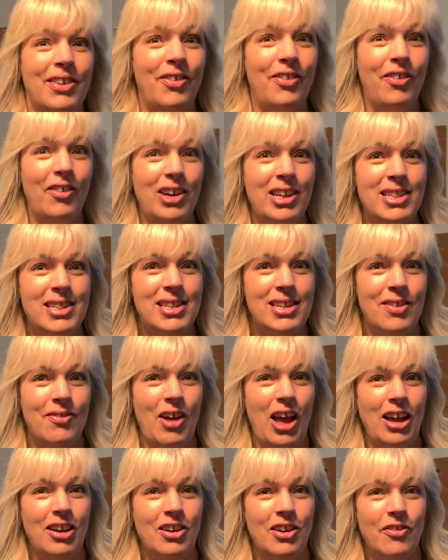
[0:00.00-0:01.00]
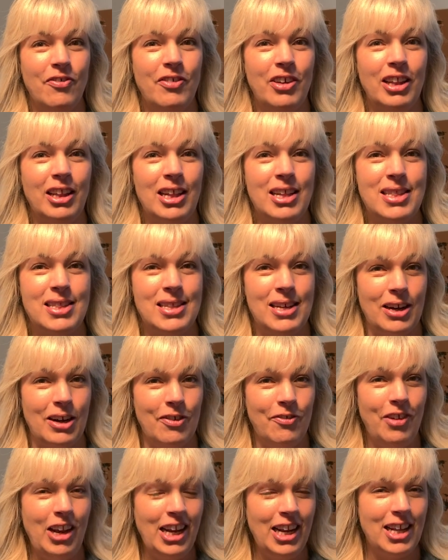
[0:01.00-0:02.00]
once you've had your fill at
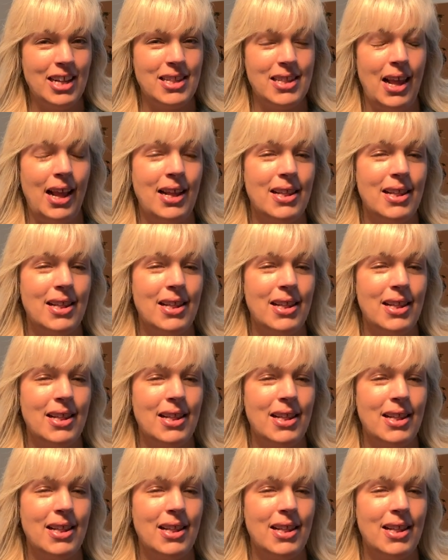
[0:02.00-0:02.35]
Sarafina's,